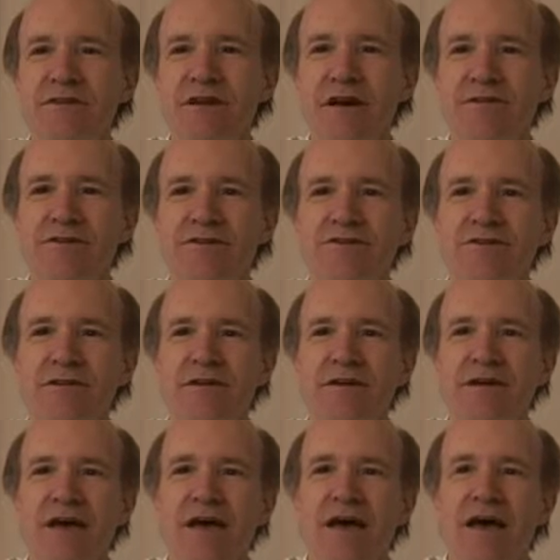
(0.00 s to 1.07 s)
and Cognition.
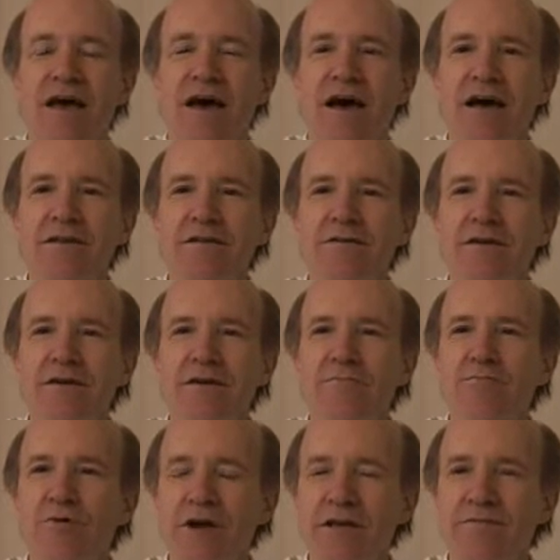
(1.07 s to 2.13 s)
I look
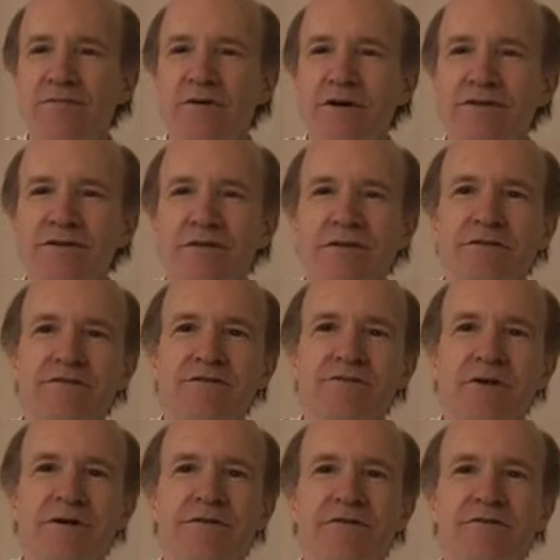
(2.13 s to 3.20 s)
at brain functioning to
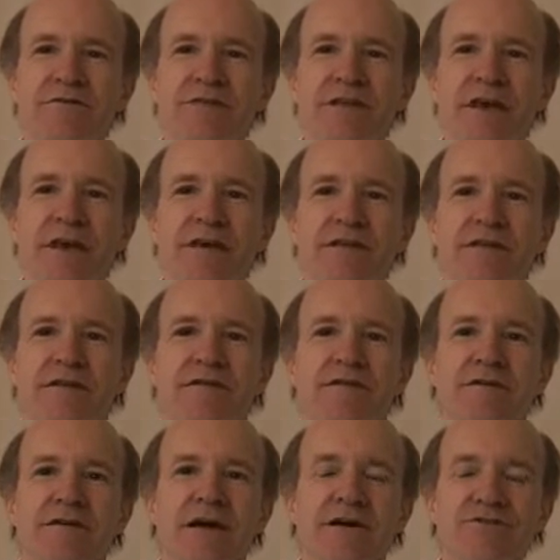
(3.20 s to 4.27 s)
understand
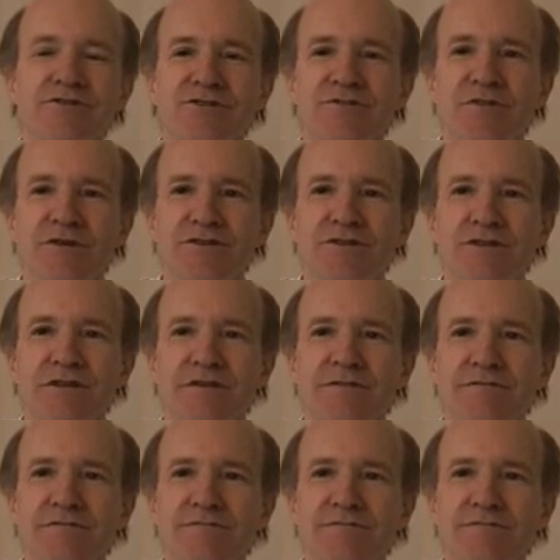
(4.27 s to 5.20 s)
conscious functioning.